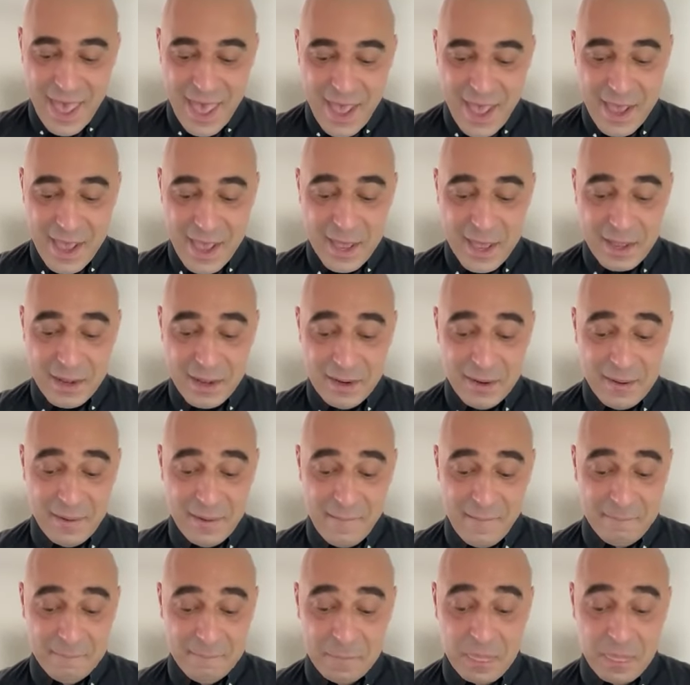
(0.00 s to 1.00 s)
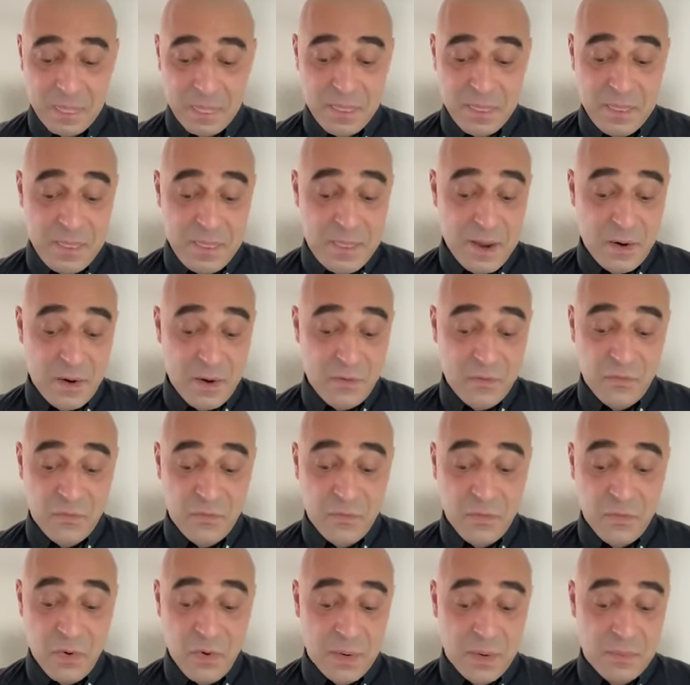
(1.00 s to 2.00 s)
And
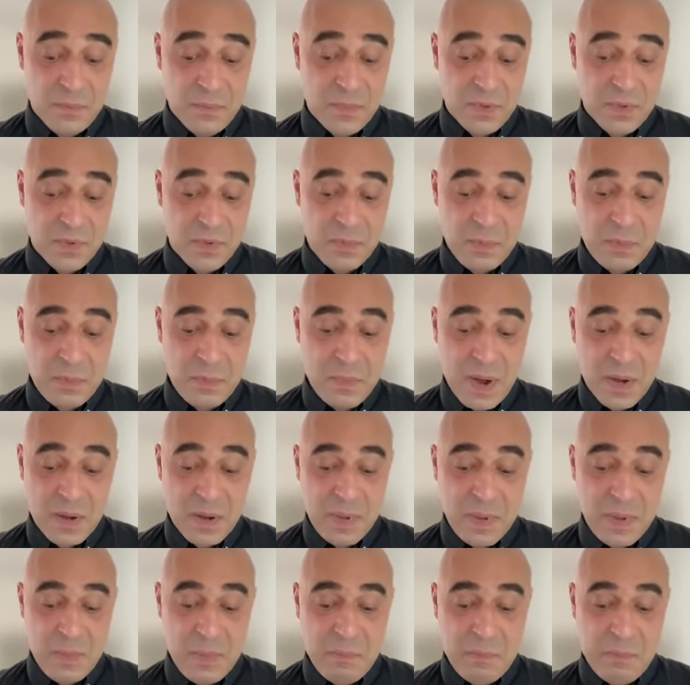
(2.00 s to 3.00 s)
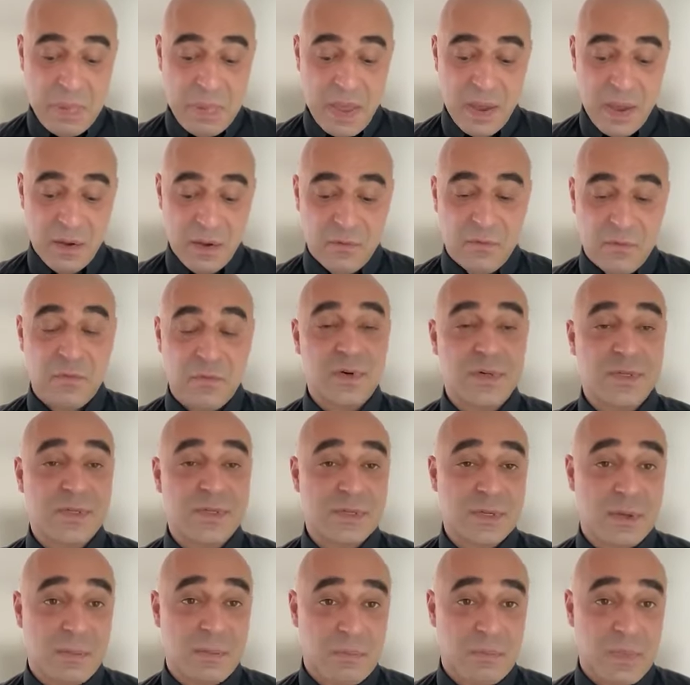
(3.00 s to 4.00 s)
therefore, you might be paying for
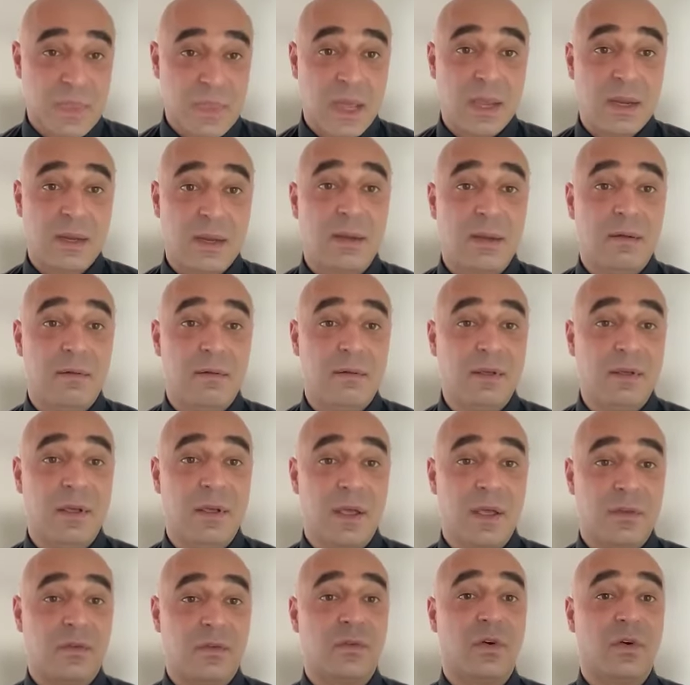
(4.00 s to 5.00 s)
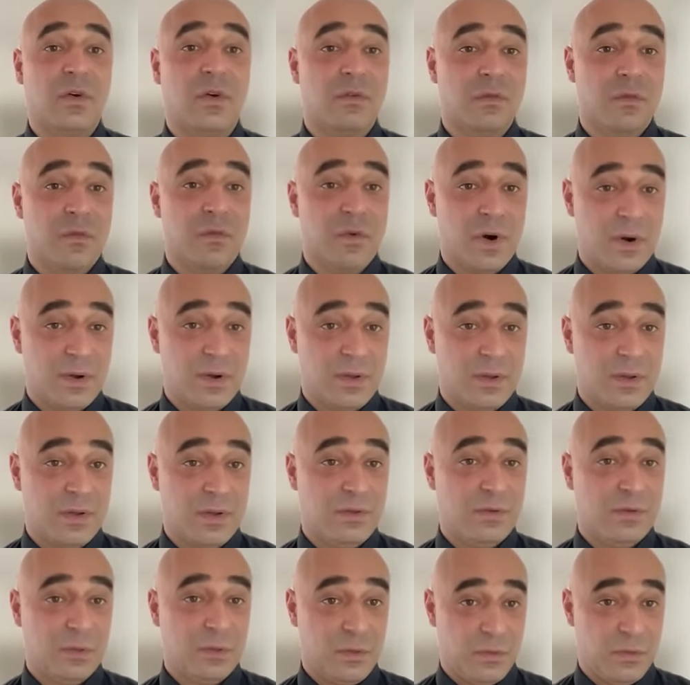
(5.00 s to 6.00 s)
something that gets
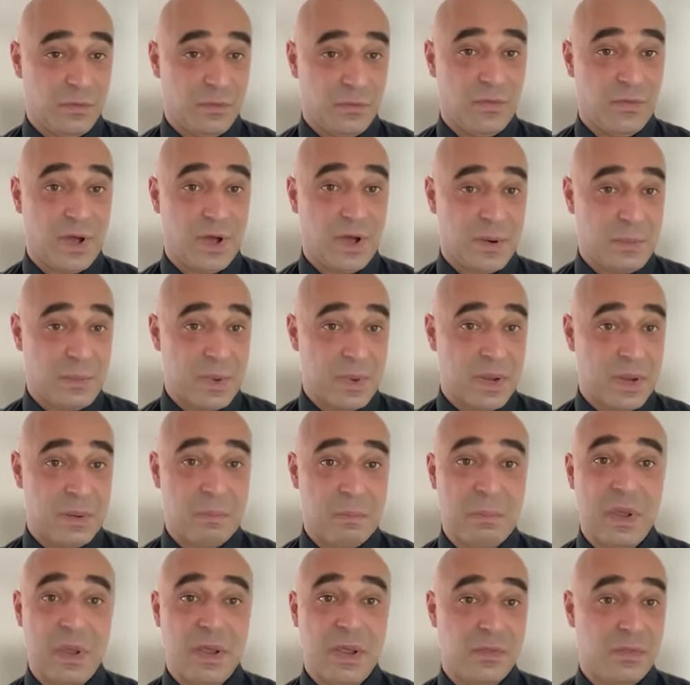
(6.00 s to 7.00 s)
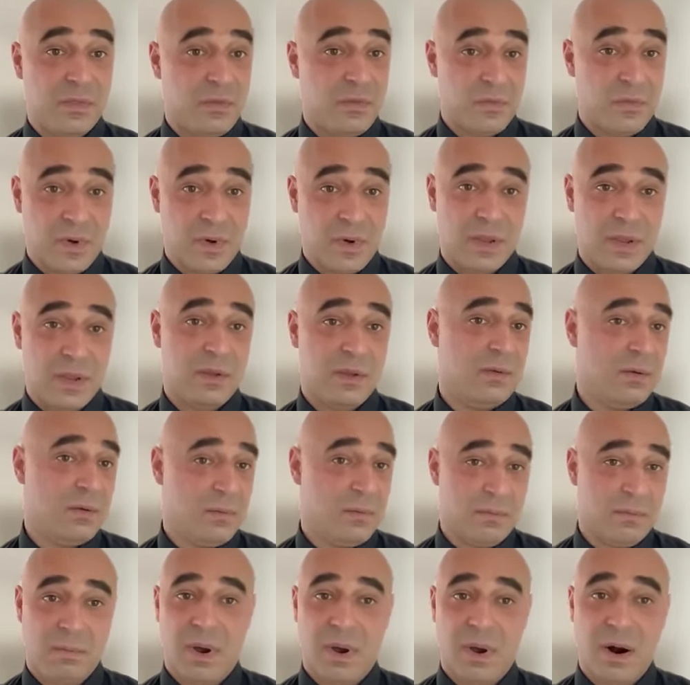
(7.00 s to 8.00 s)
converted to vitamin B3
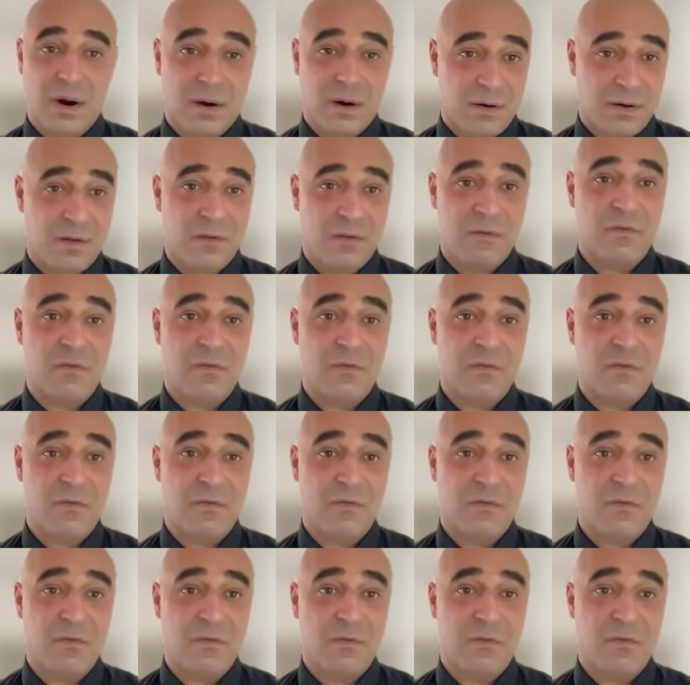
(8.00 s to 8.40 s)
or garden